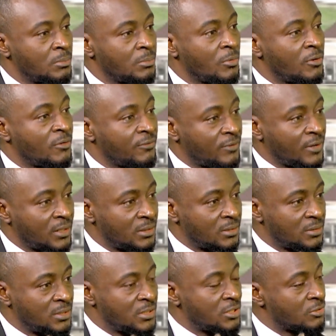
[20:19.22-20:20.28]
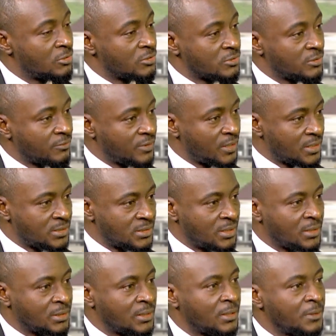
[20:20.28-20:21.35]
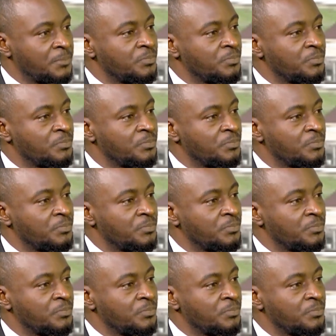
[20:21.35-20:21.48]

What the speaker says: offered in the course of the antenatal.